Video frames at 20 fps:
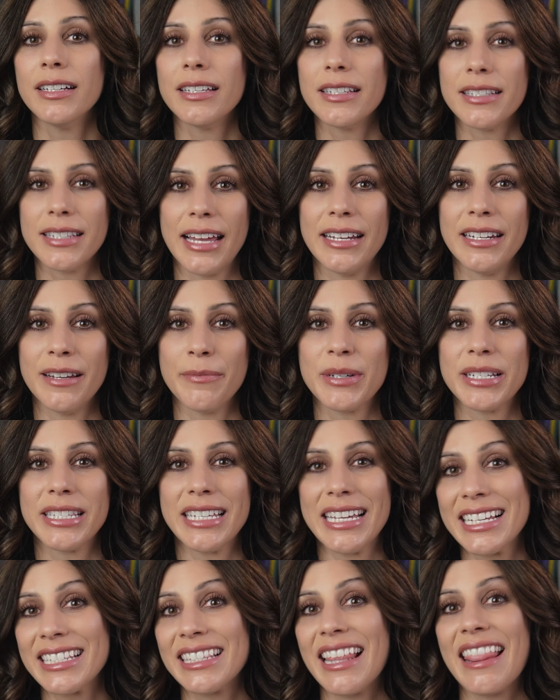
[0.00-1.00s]
Sign number
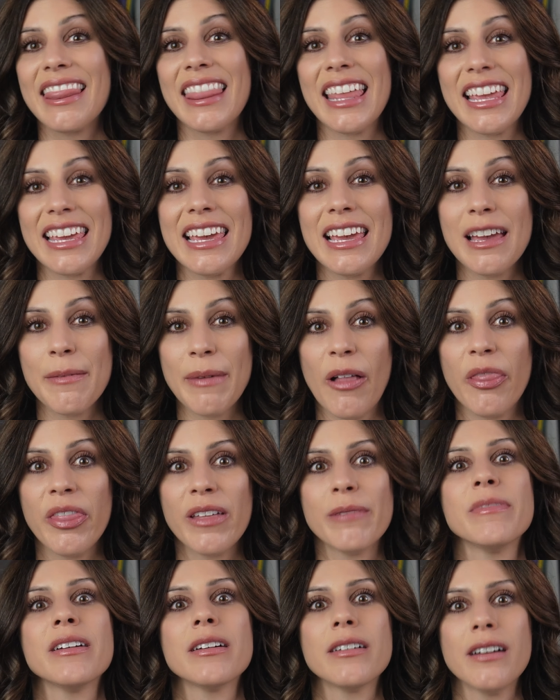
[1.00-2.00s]
6, thinking about
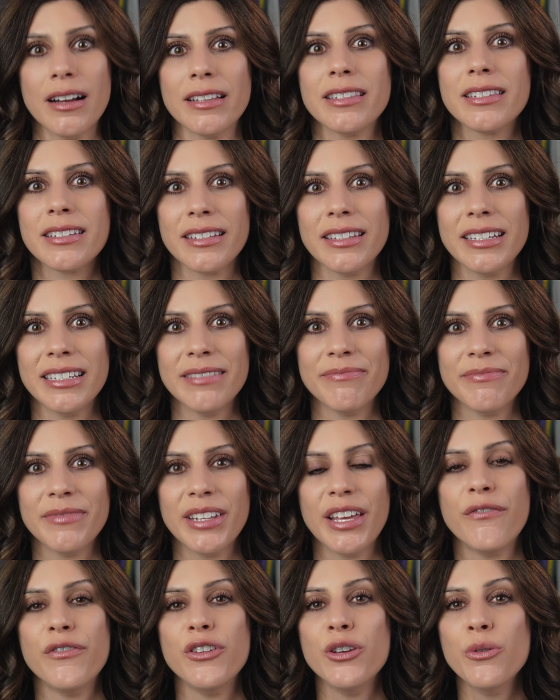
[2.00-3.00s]
them constantly.
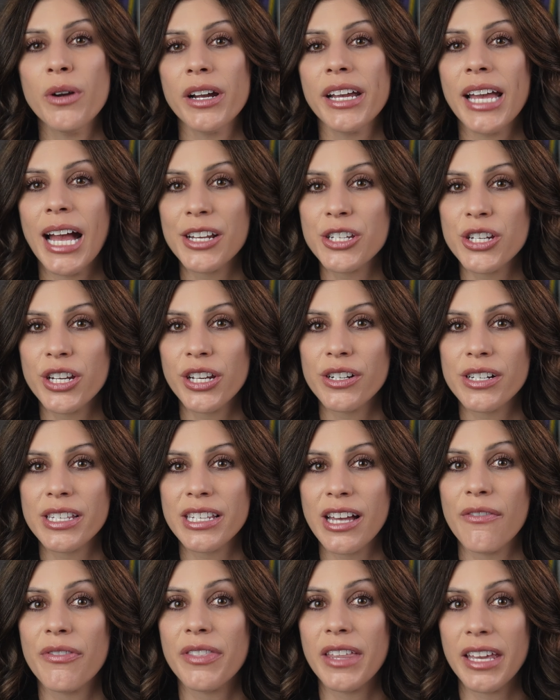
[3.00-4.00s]
If you are catching
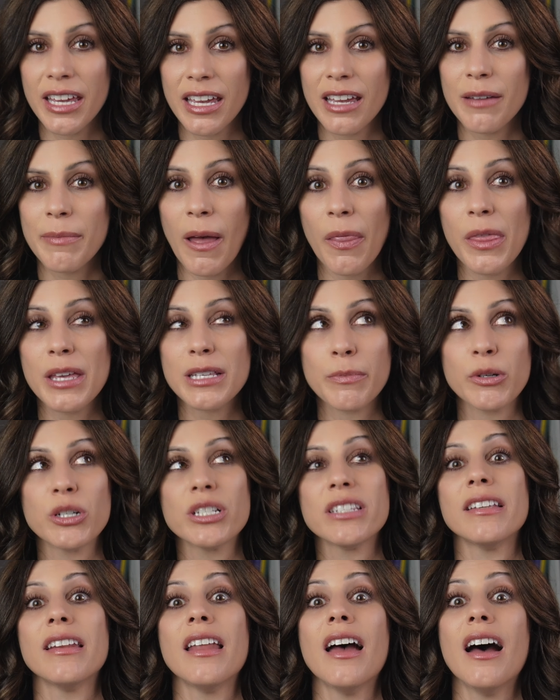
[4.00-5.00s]
yourself thinking about this
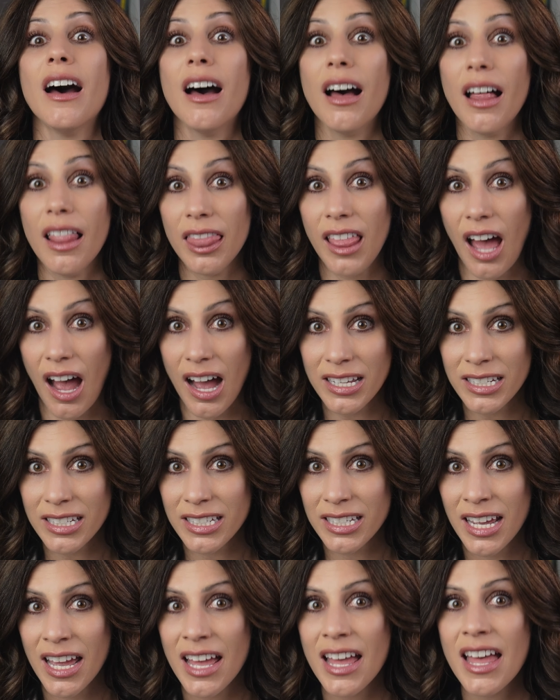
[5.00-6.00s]
person a
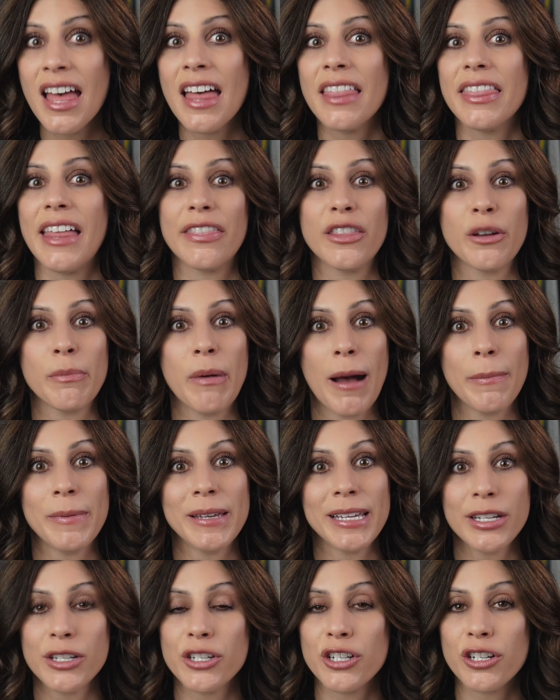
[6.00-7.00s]
lot, that they're
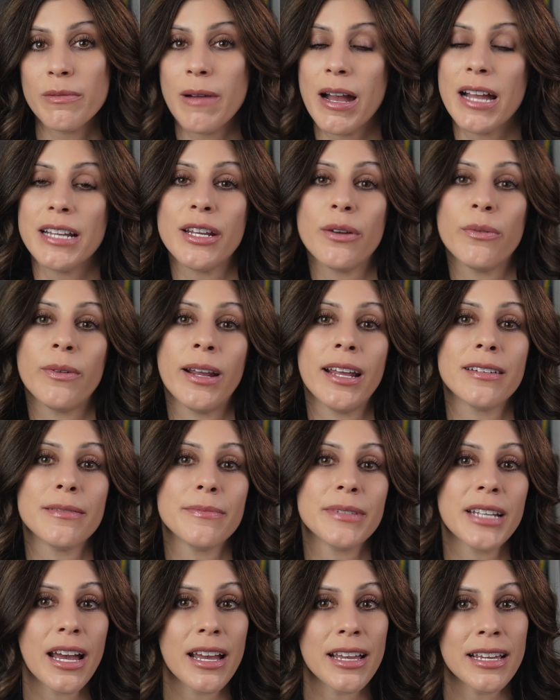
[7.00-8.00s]
popping into your mind at
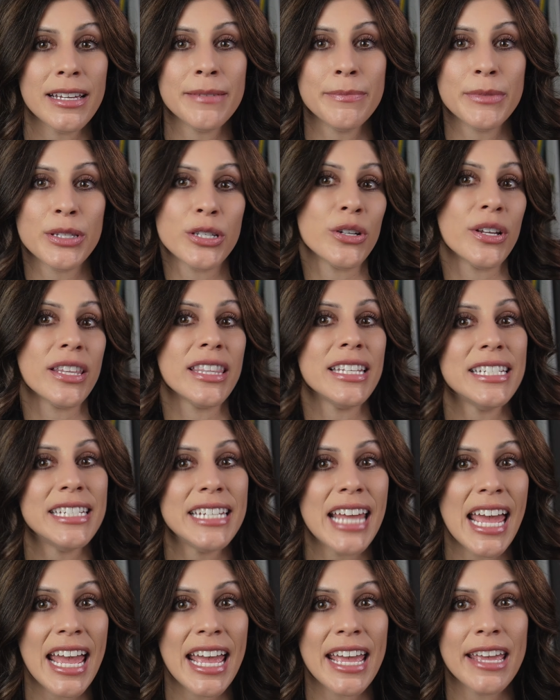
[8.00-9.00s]
random times during the
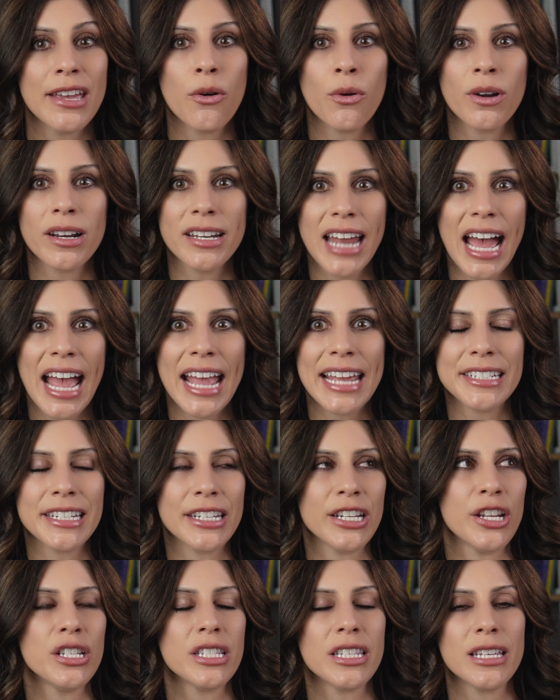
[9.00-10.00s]
day or night,
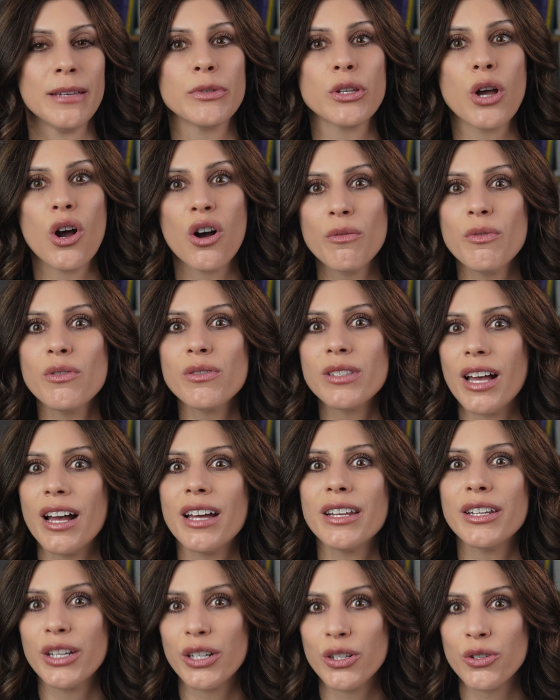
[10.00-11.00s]
and it seems almost
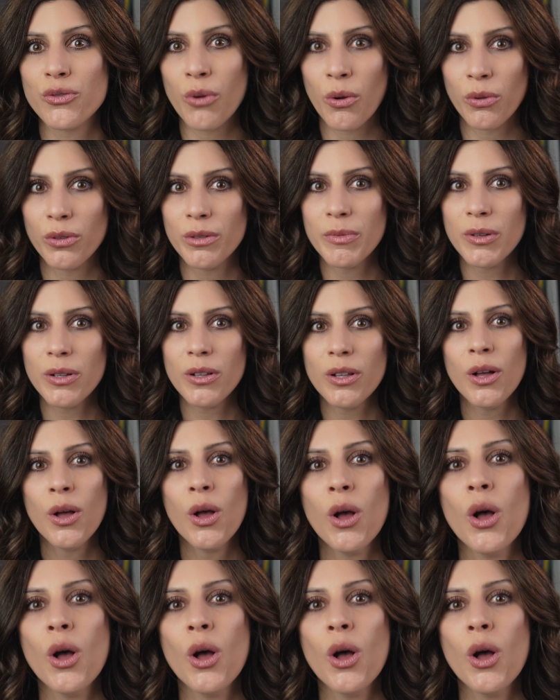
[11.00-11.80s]
uncontrollable,